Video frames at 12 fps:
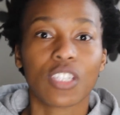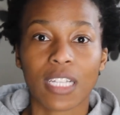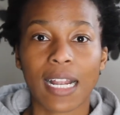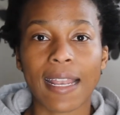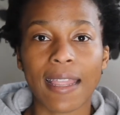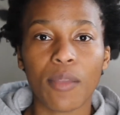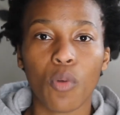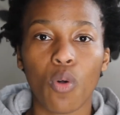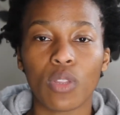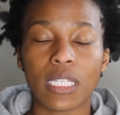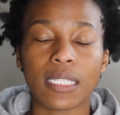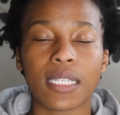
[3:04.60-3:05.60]
claim
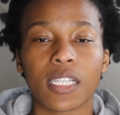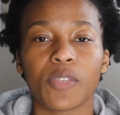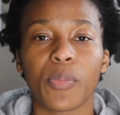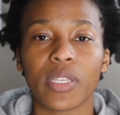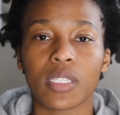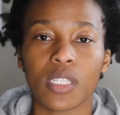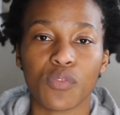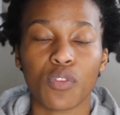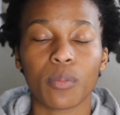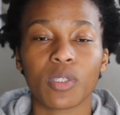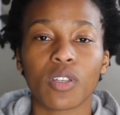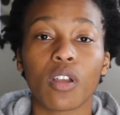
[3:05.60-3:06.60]
all these expenses
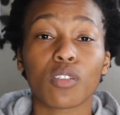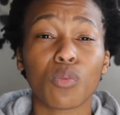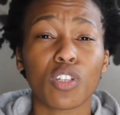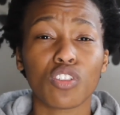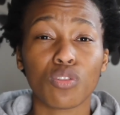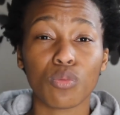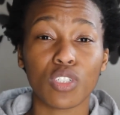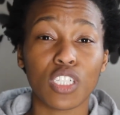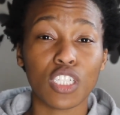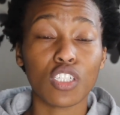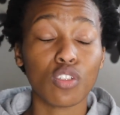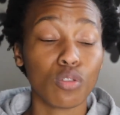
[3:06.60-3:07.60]
from SARS. What you would
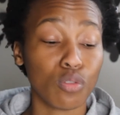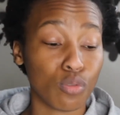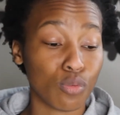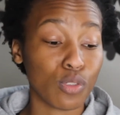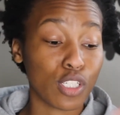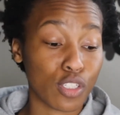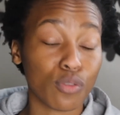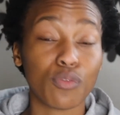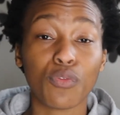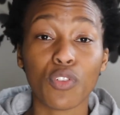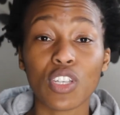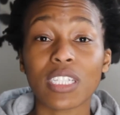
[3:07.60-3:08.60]
need to do is you'd
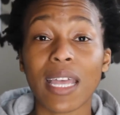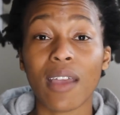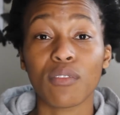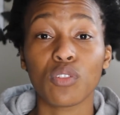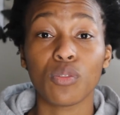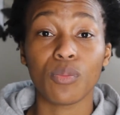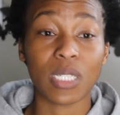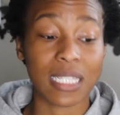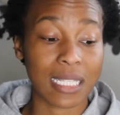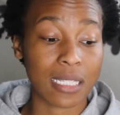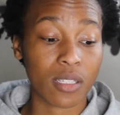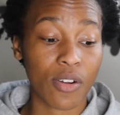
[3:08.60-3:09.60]
first have to meet
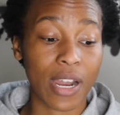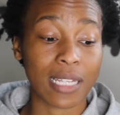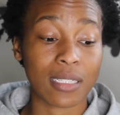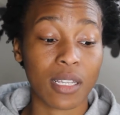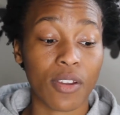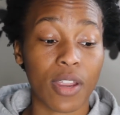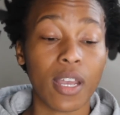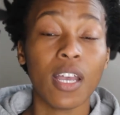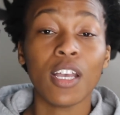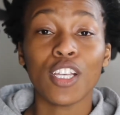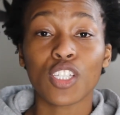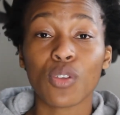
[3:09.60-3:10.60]
these criteria.
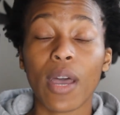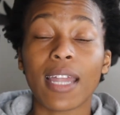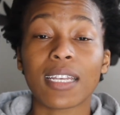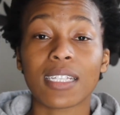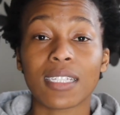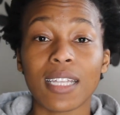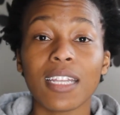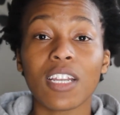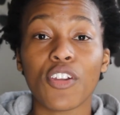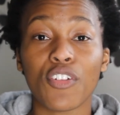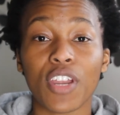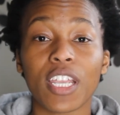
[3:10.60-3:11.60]
So understand
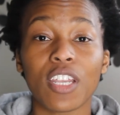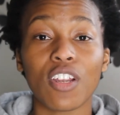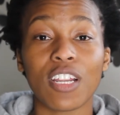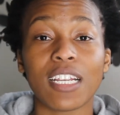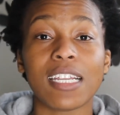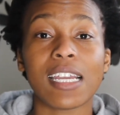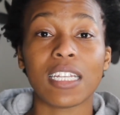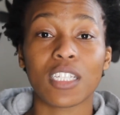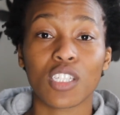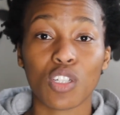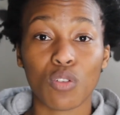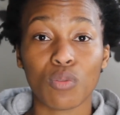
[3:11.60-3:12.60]
regularly and
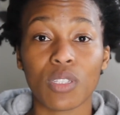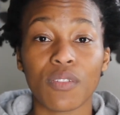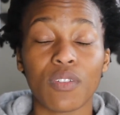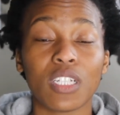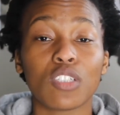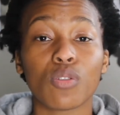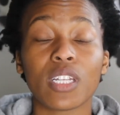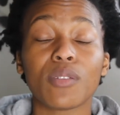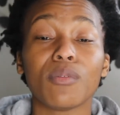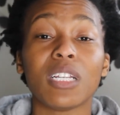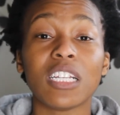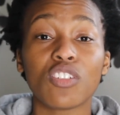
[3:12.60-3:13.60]
exclusively. So it
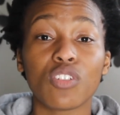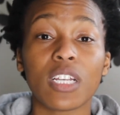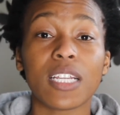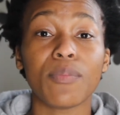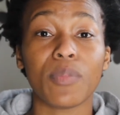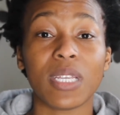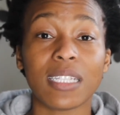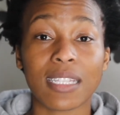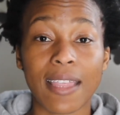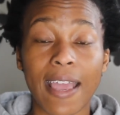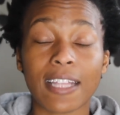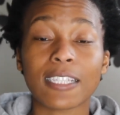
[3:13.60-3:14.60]
literally means
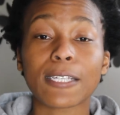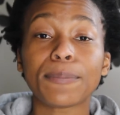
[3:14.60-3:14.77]
that